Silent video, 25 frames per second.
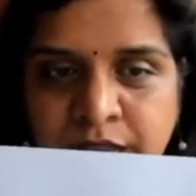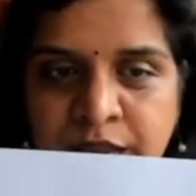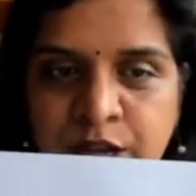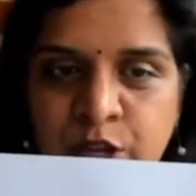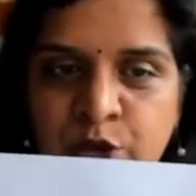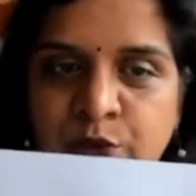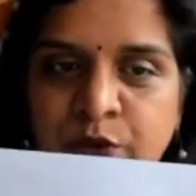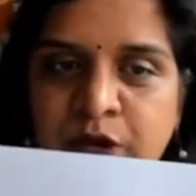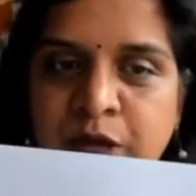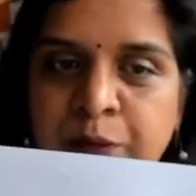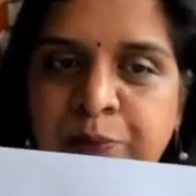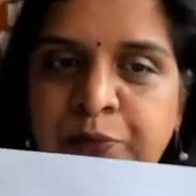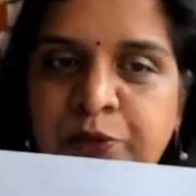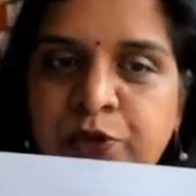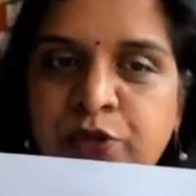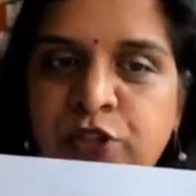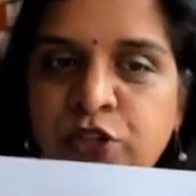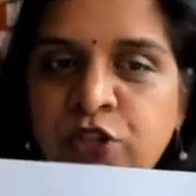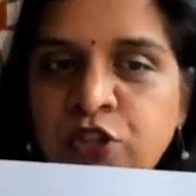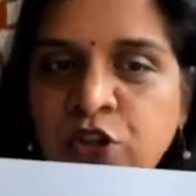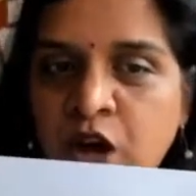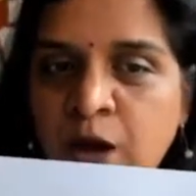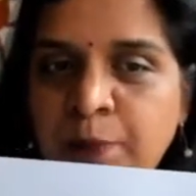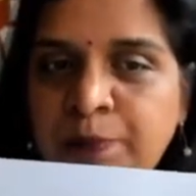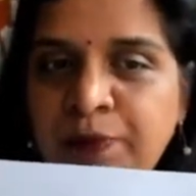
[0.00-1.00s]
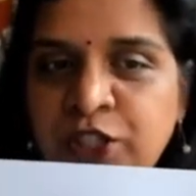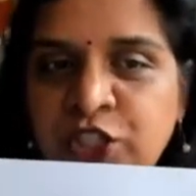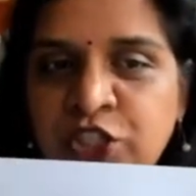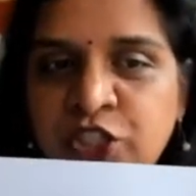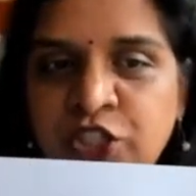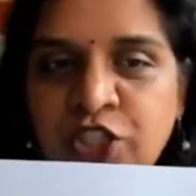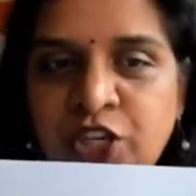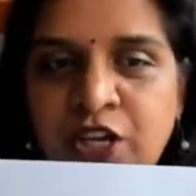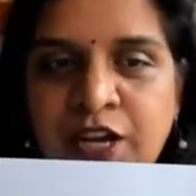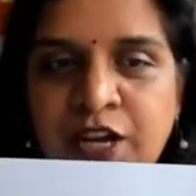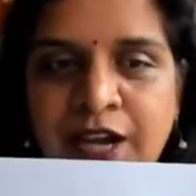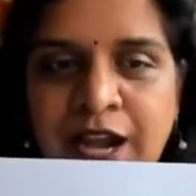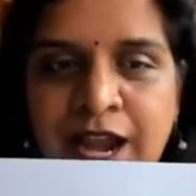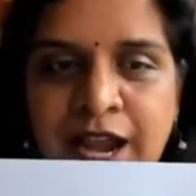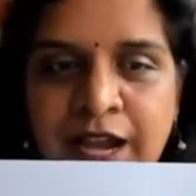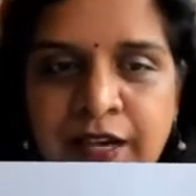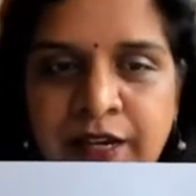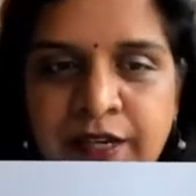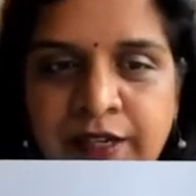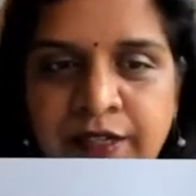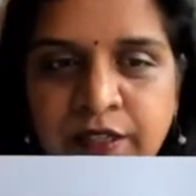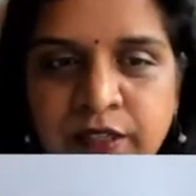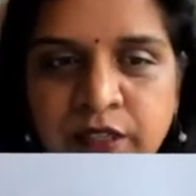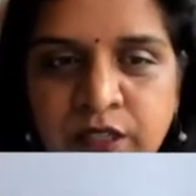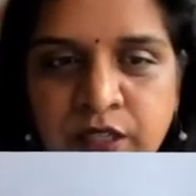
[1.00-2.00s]
then you can put your picture
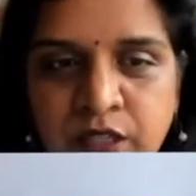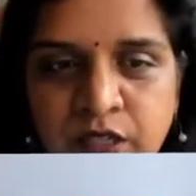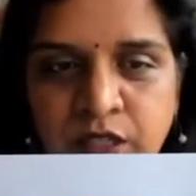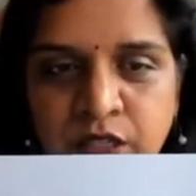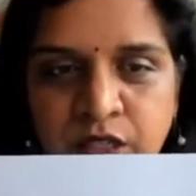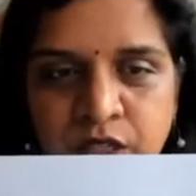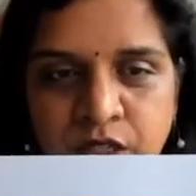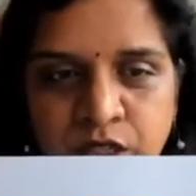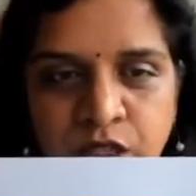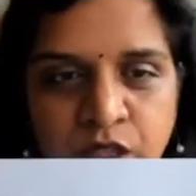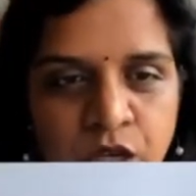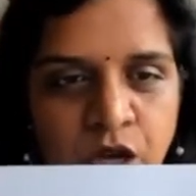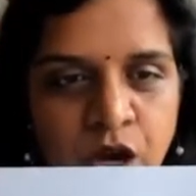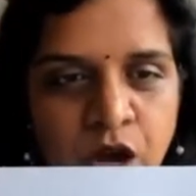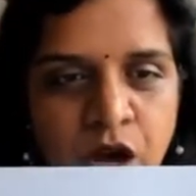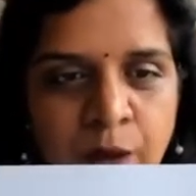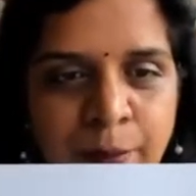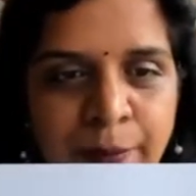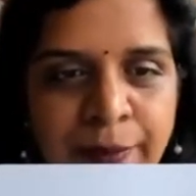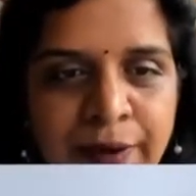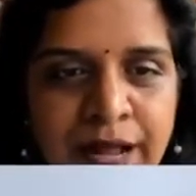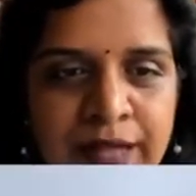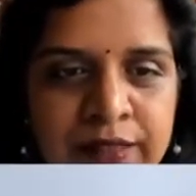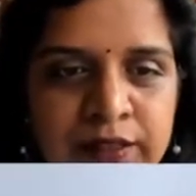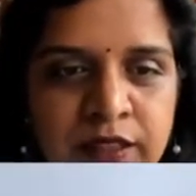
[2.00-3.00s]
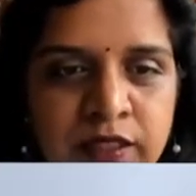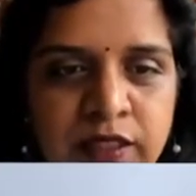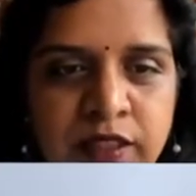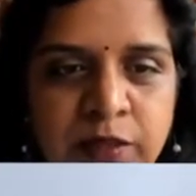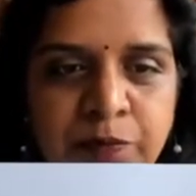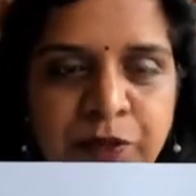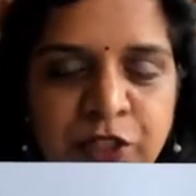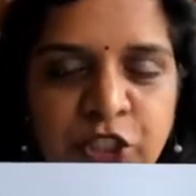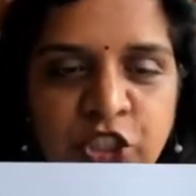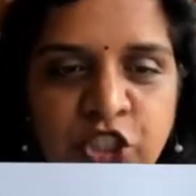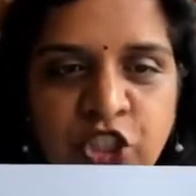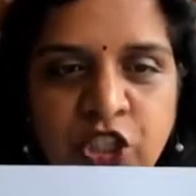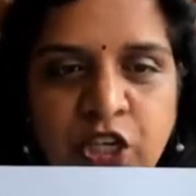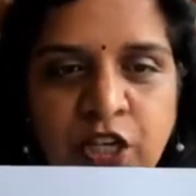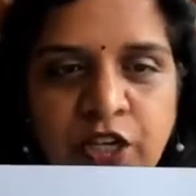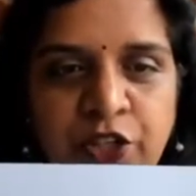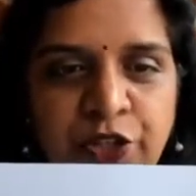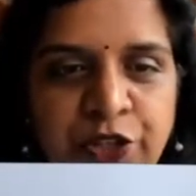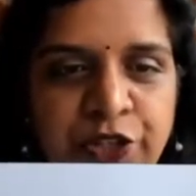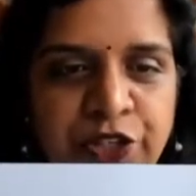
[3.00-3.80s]
and your brother's picture.